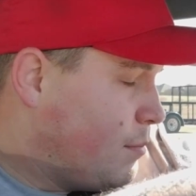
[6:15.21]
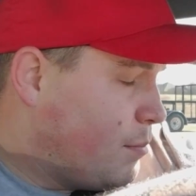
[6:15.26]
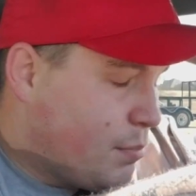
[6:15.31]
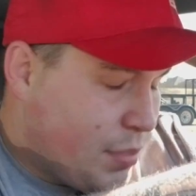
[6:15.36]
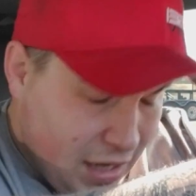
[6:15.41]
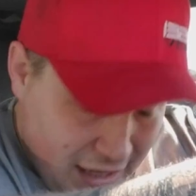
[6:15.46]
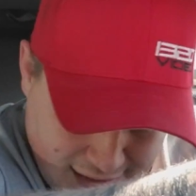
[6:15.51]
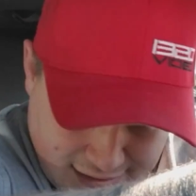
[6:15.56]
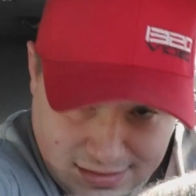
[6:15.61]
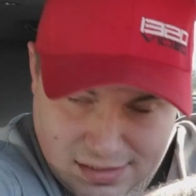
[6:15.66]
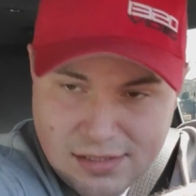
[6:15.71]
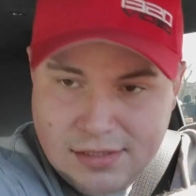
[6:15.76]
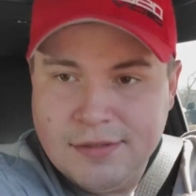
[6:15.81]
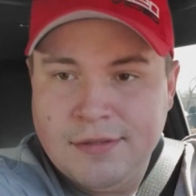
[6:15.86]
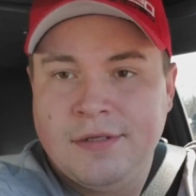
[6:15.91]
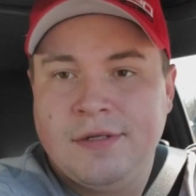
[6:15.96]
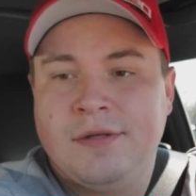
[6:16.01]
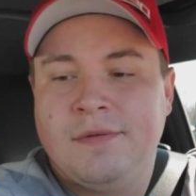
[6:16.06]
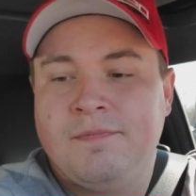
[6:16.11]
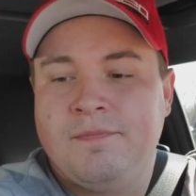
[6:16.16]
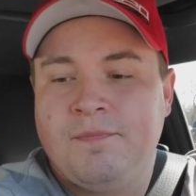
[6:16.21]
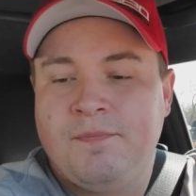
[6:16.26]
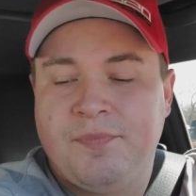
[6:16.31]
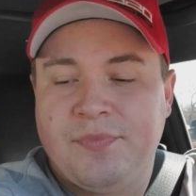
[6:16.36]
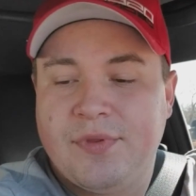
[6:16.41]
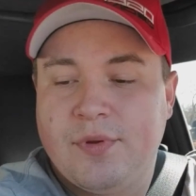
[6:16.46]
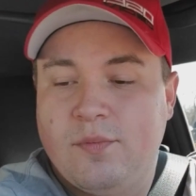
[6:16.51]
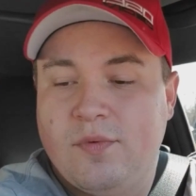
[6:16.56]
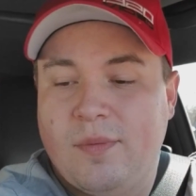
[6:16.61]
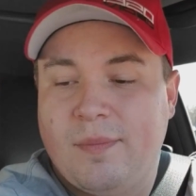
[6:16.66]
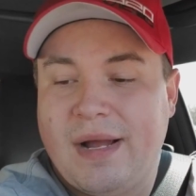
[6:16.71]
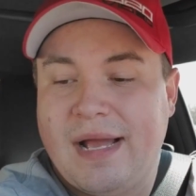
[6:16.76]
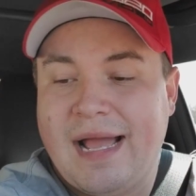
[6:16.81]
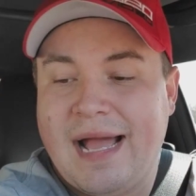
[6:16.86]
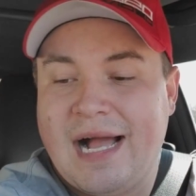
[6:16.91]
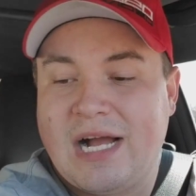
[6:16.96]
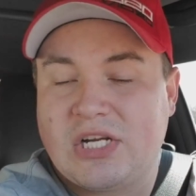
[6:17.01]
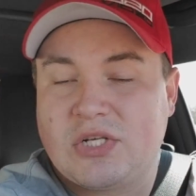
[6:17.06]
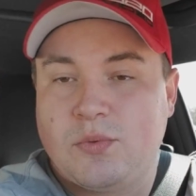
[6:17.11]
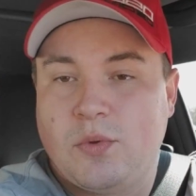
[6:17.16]
But what my
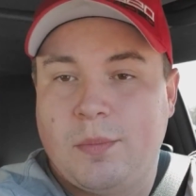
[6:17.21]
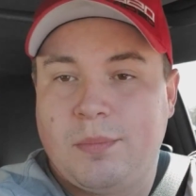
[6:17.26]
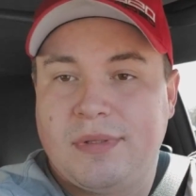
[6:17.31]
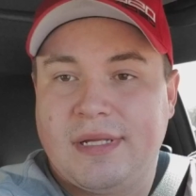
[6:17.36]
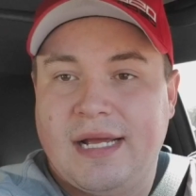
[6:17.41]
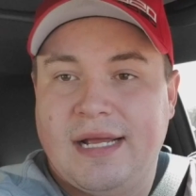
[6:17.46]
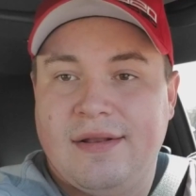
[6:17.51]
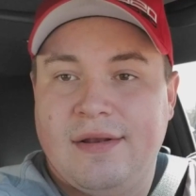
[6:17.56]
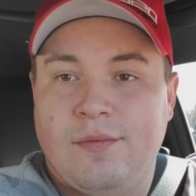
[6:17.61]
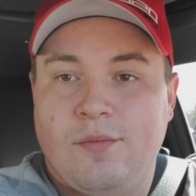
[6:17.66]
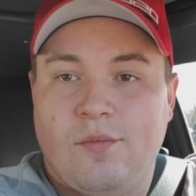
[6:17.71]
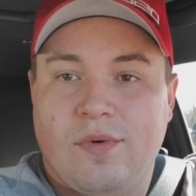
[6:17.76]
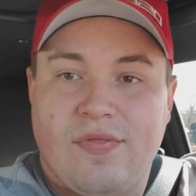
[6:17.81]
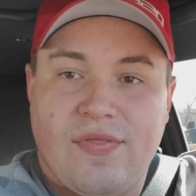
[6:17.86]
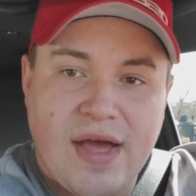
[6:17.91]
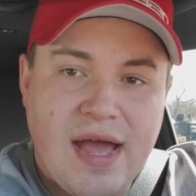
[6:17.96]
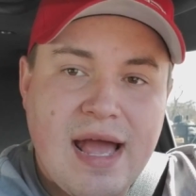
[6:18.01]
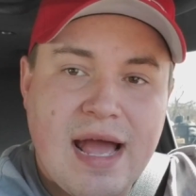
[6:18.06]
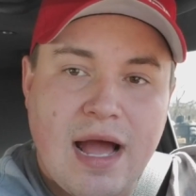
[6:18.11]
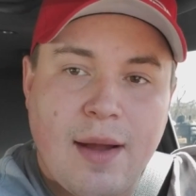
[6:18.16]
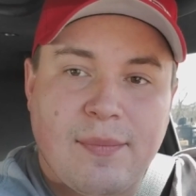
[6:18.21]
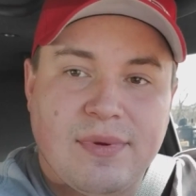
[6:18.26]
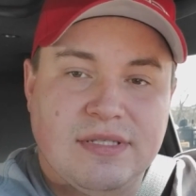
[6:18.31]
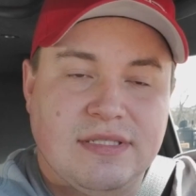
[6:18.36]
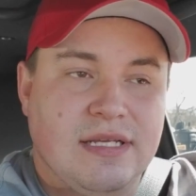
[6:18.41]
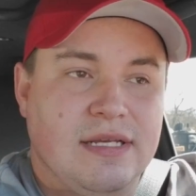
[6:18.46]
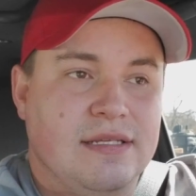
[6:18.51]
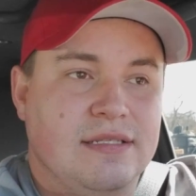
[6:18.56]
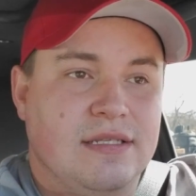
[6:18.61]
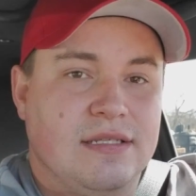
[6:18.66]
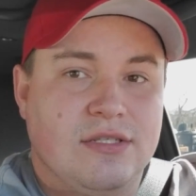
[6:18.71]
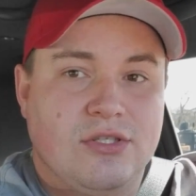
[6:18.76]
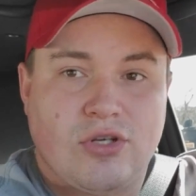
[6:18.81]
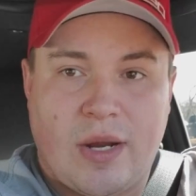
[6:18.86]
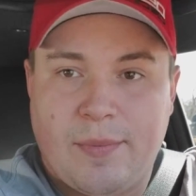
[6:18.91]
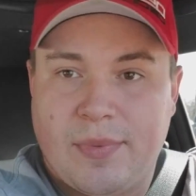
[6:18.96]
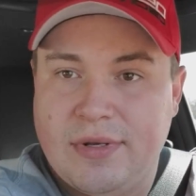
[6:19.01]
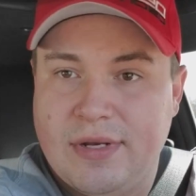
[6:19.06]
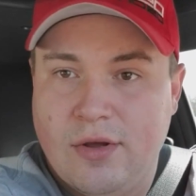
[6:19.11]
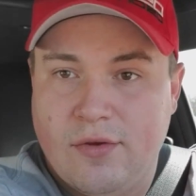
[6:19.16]
actual plan when that happens is
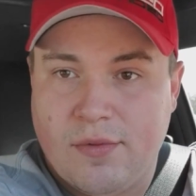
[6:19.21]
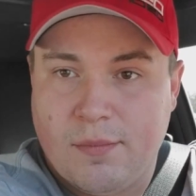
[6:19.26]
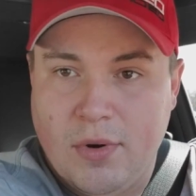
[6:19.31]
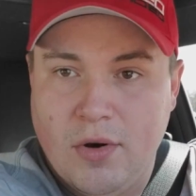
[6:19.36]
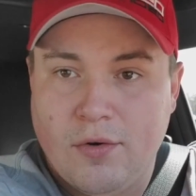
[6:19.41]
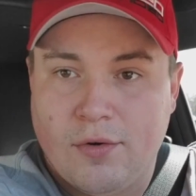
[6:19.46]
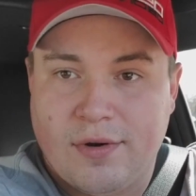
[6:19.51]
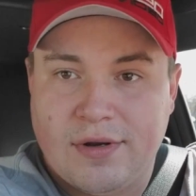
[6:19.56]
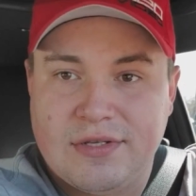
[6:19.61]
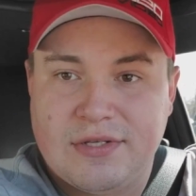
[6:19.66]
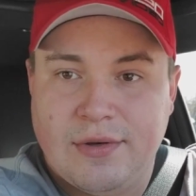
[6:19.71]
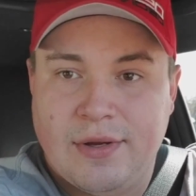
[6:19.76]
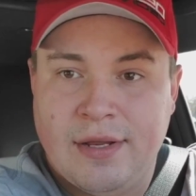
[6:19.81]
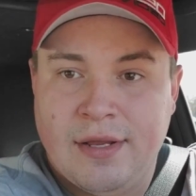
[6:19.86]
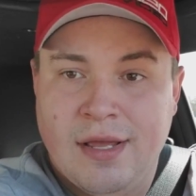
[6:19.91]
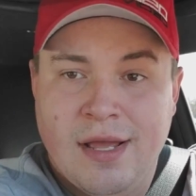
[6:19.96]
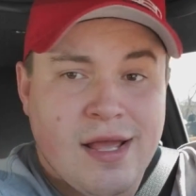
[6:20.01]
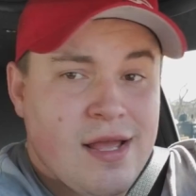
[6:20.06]
drop another motor into it.